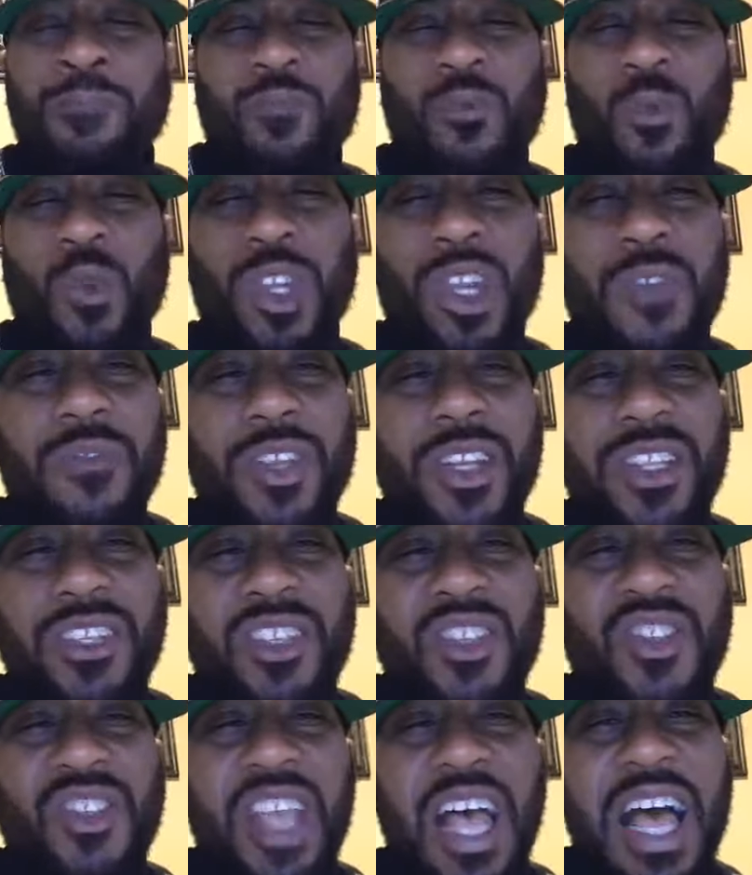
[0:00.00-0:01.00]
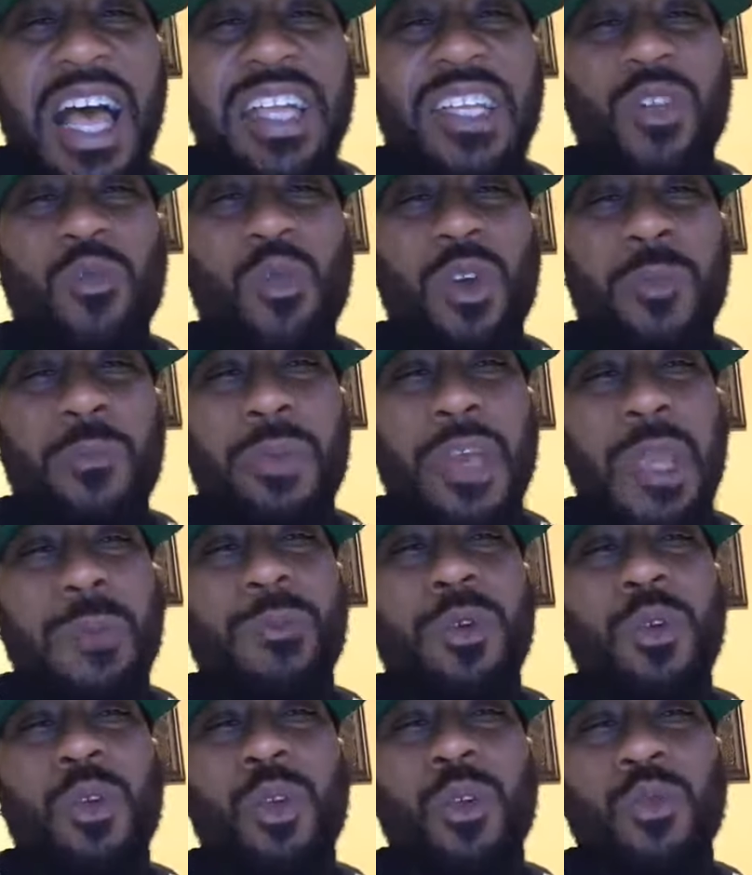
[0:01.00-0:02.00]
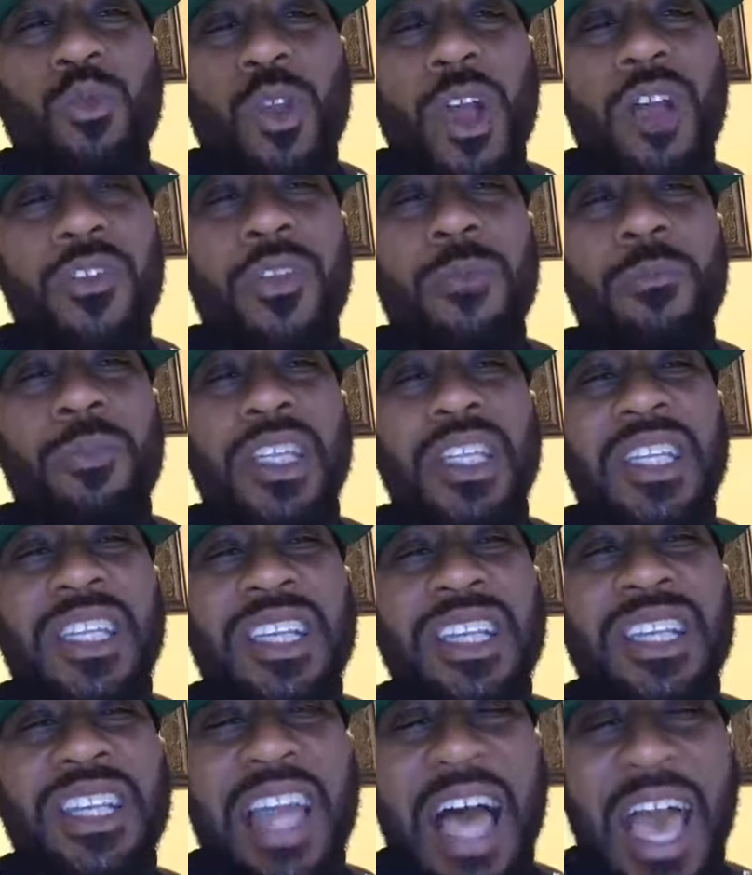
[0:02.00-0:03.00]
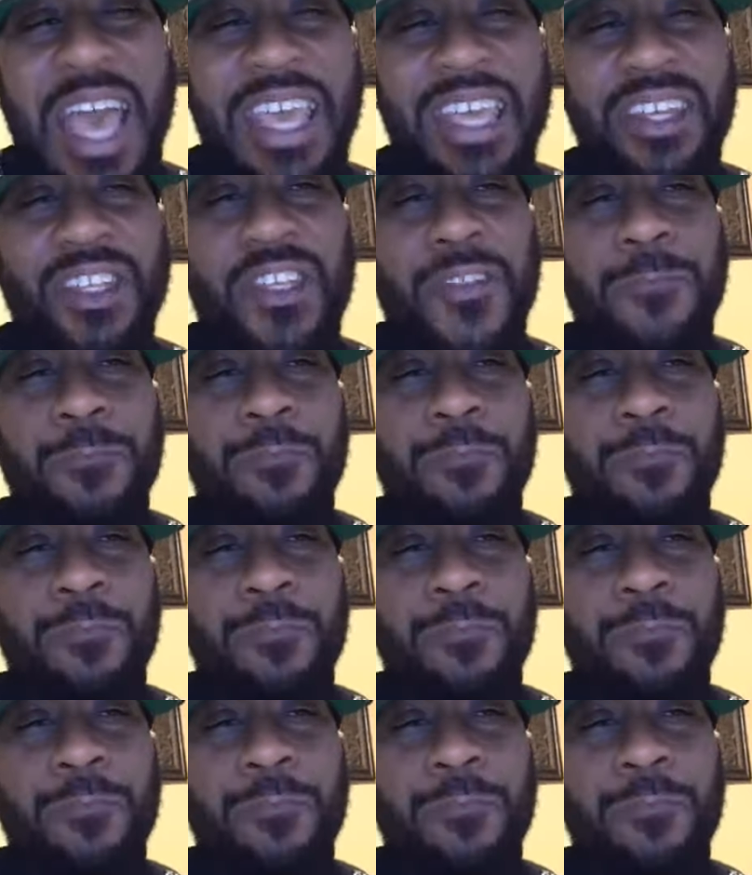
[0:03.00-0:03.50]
We live in a society where people would rather be liked